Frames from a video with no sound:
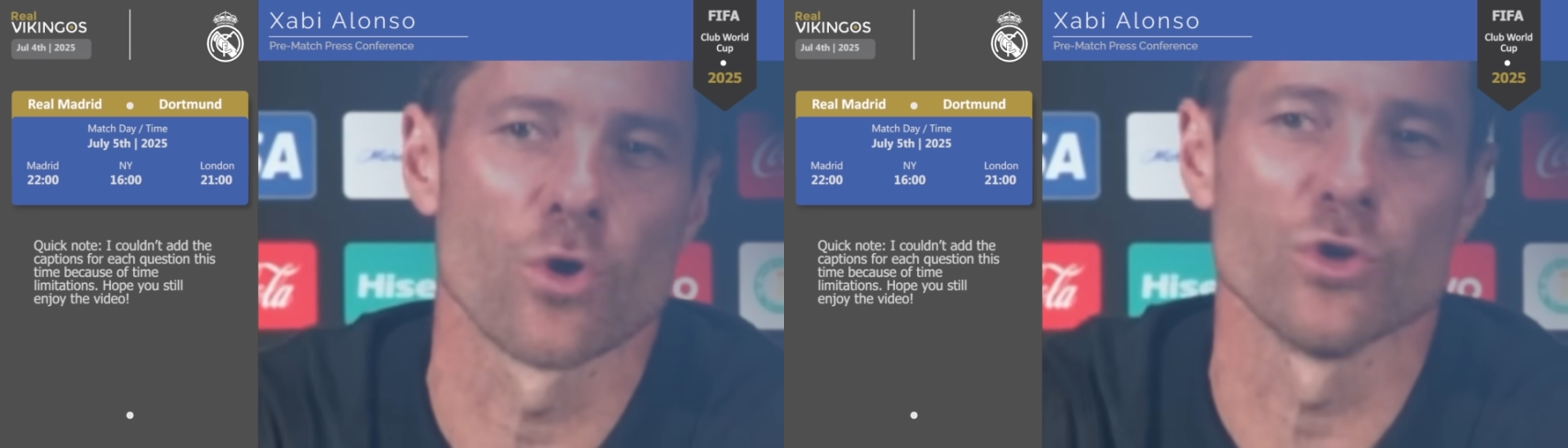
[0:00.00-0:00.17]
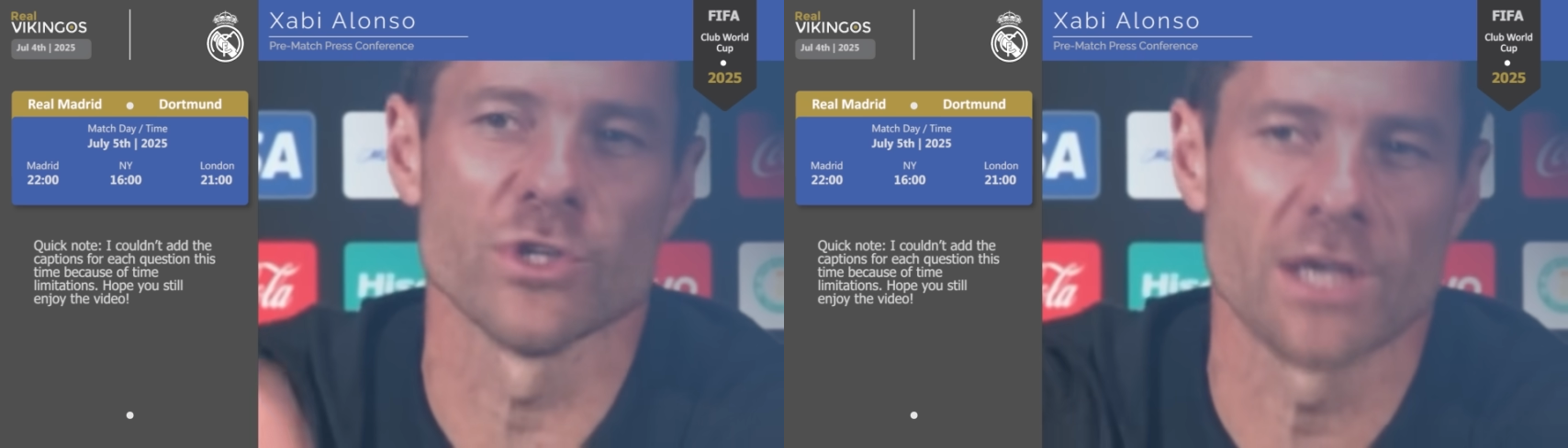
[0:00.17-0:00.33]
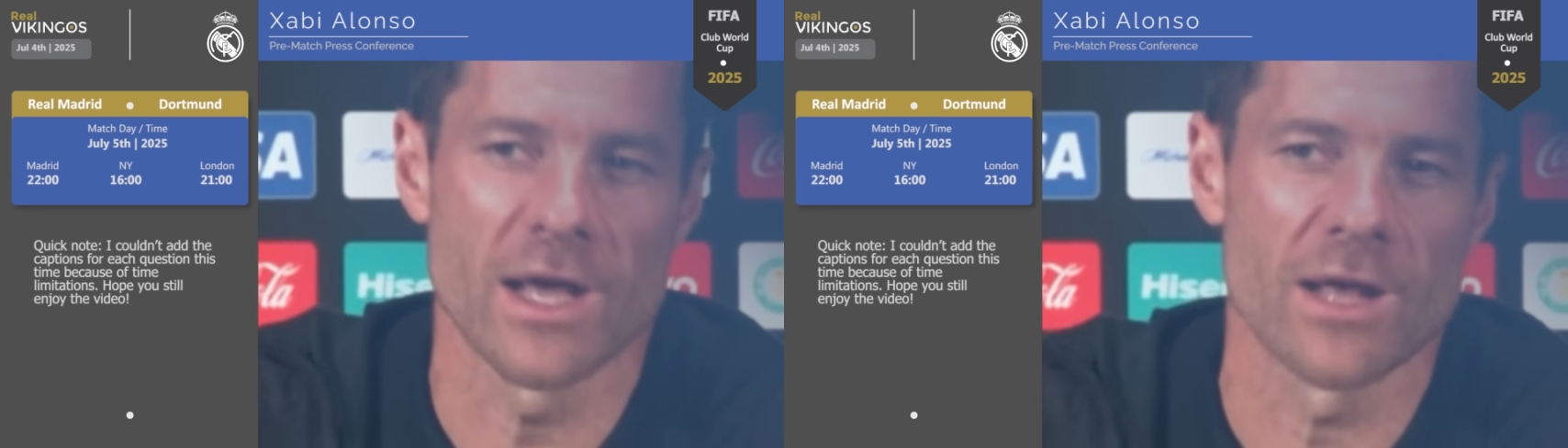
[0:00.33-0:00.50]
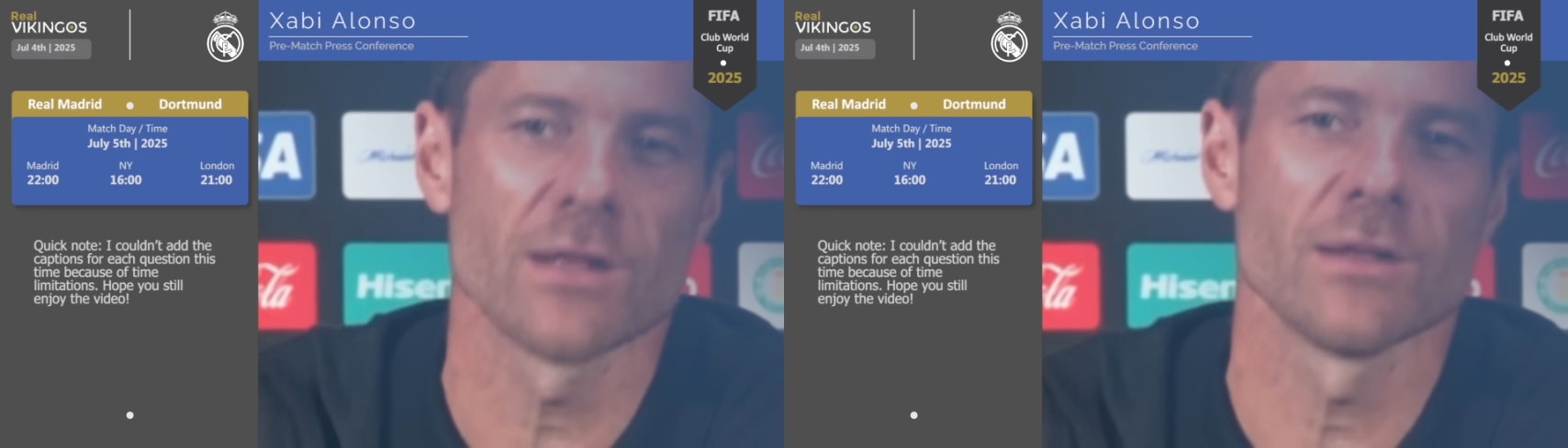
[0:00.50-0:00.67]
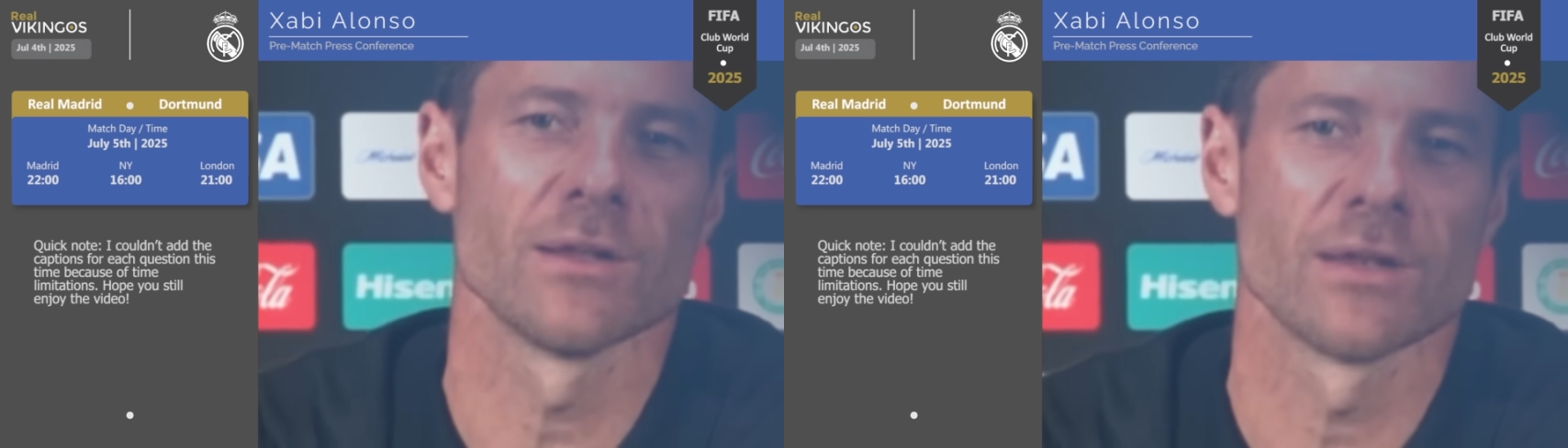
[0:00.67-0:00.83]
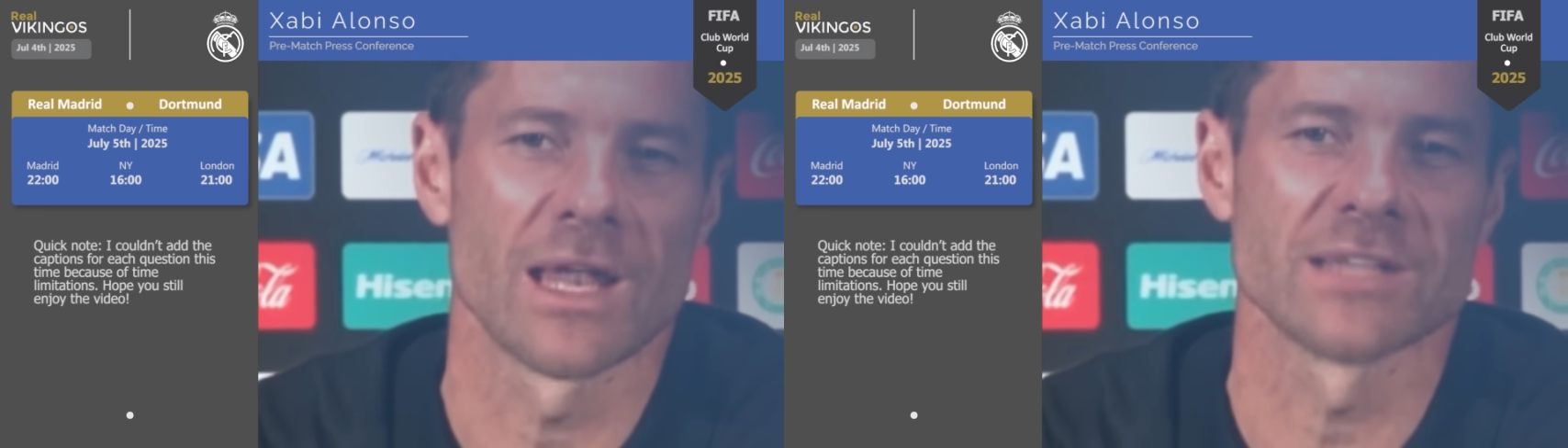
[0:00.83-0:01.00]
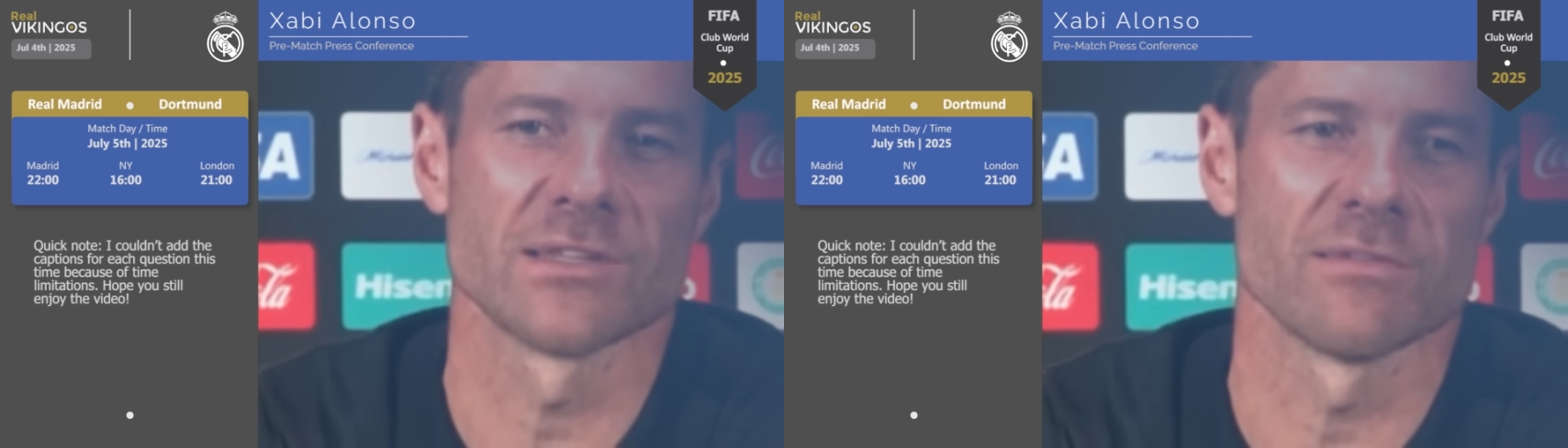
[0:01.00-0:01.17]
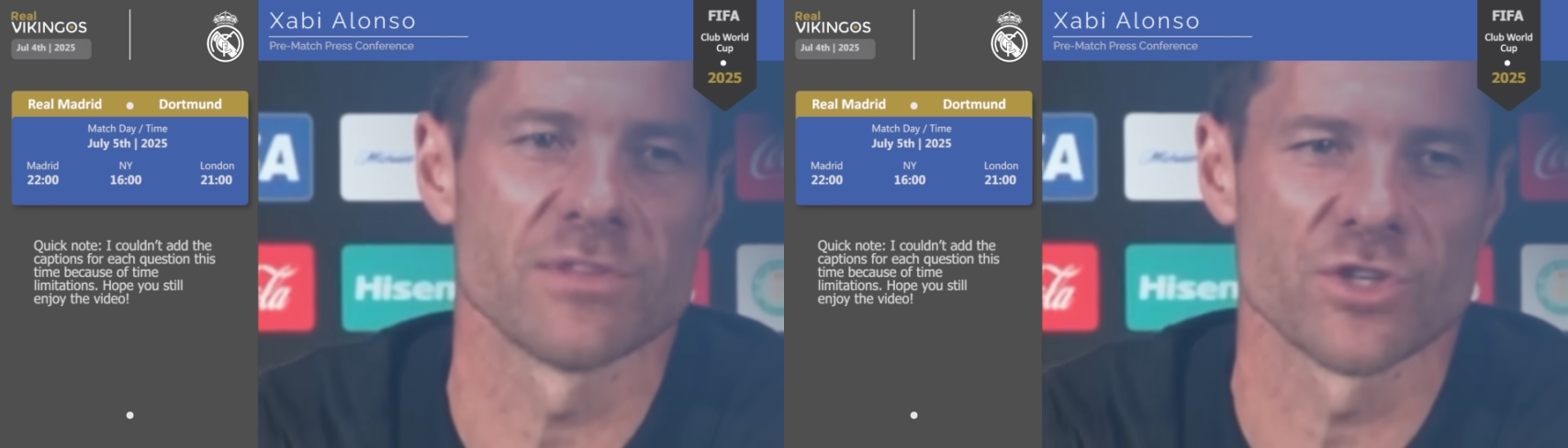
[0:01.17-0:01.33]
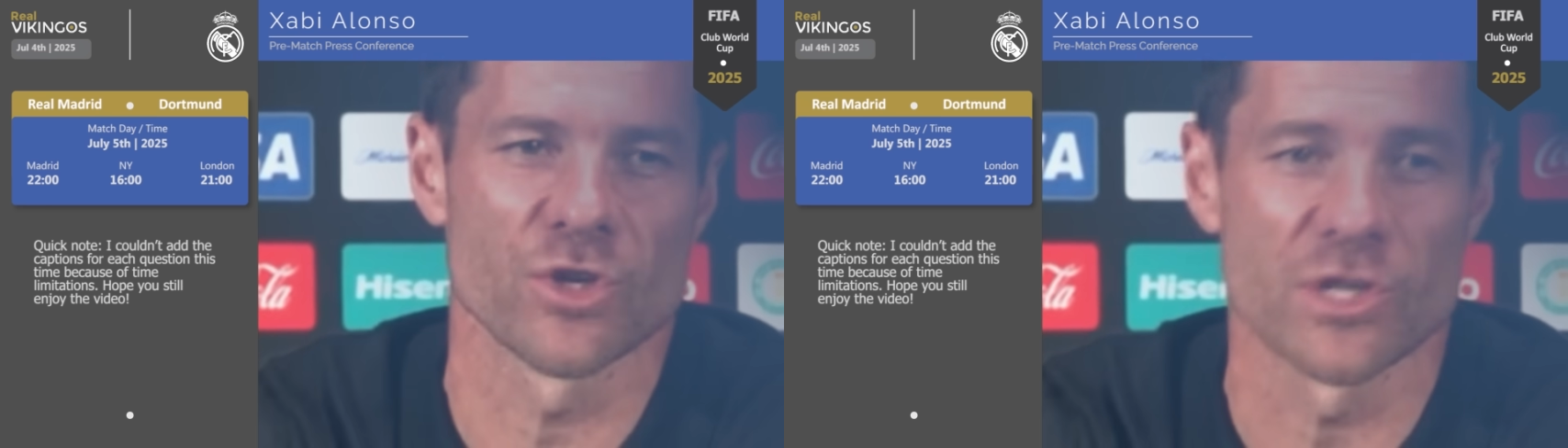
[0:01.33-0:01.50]
start a new
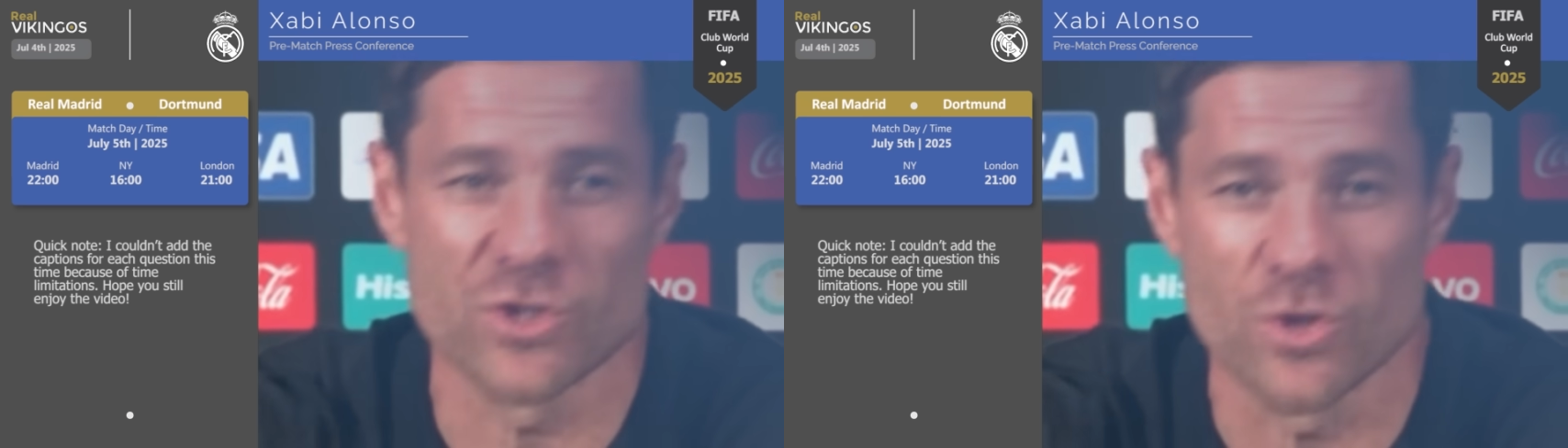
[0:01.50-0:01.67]
season,